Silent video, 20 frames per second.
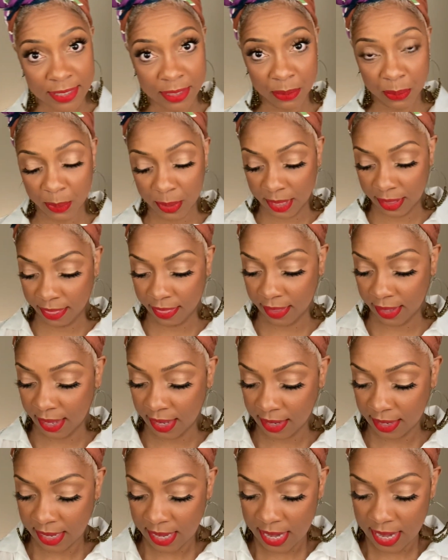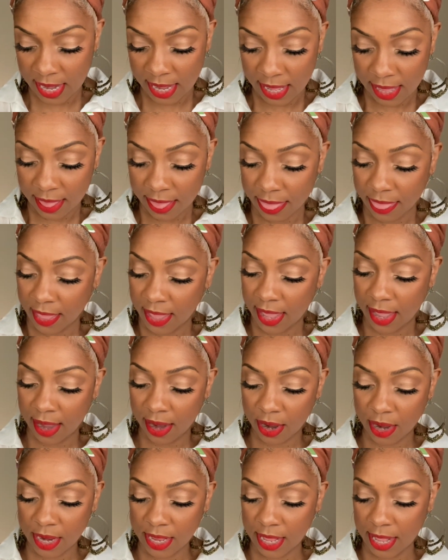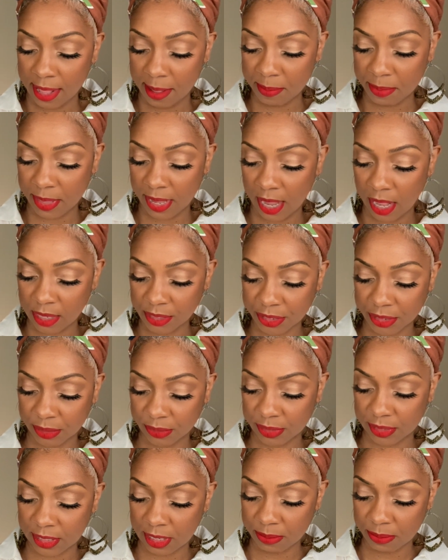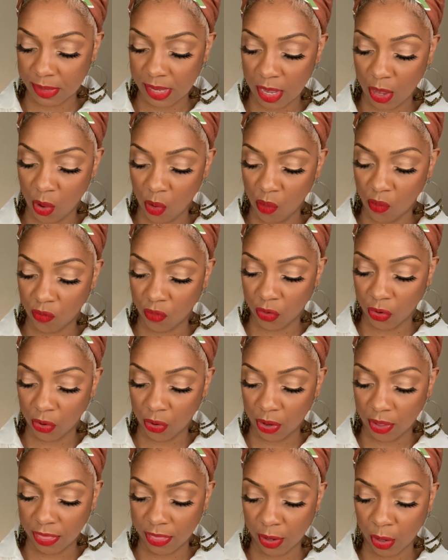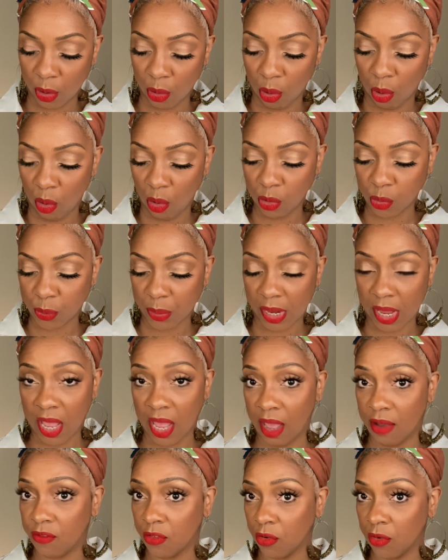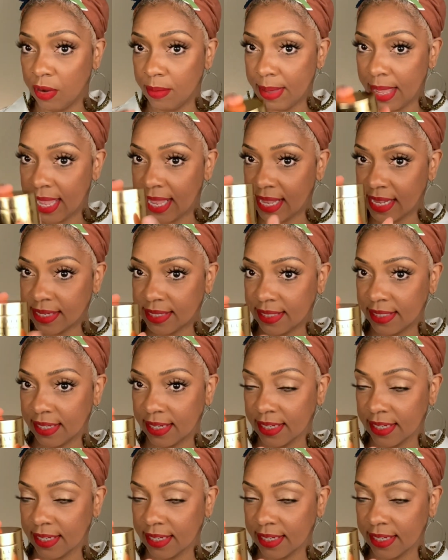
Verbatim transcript: with it, there, um, they also sent me over the gold recovery mask